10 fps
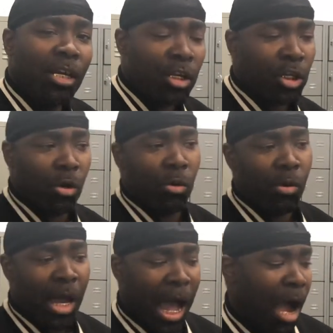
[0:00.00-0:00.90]
So
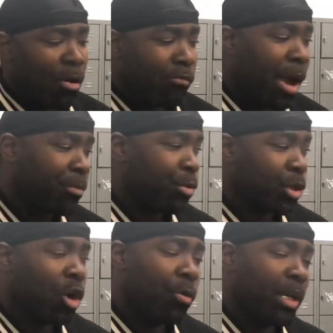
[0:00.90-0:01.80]
our reps was
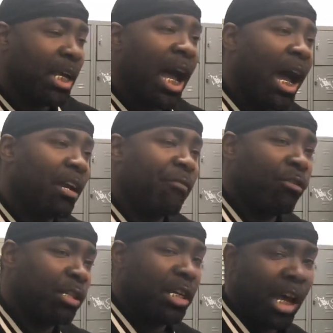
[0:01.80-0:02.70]
always high the
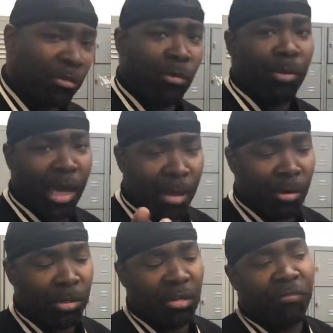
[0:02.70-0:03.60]
first set. That's when we came up
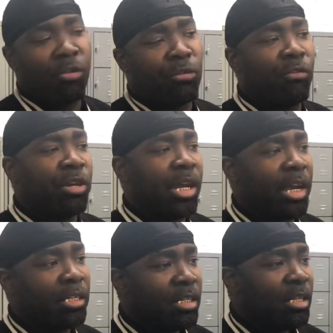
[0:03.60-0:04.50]
with the first 48.
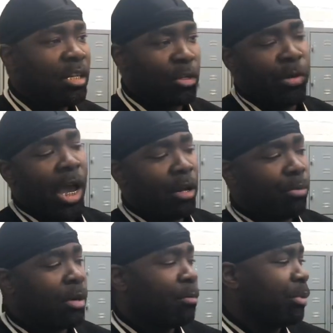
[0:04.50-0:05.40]
So we had to
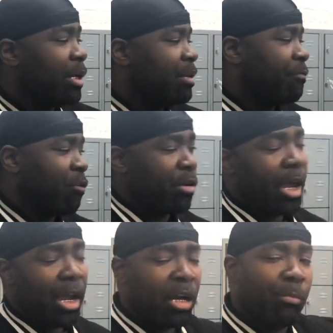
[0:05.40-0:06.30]
complete
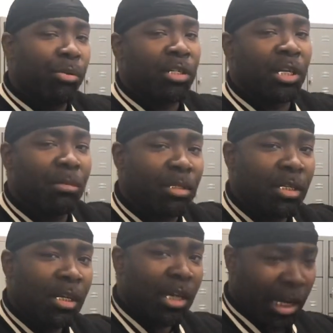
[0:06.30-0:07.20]
4,800 push-ups,
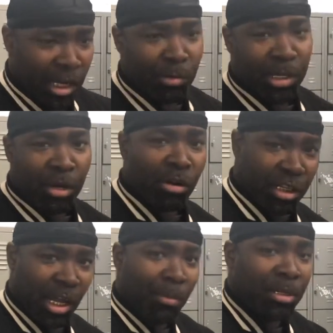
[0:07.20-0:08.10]
like he was saying on the
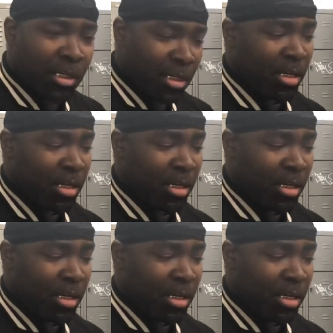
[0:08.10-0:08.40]
steps.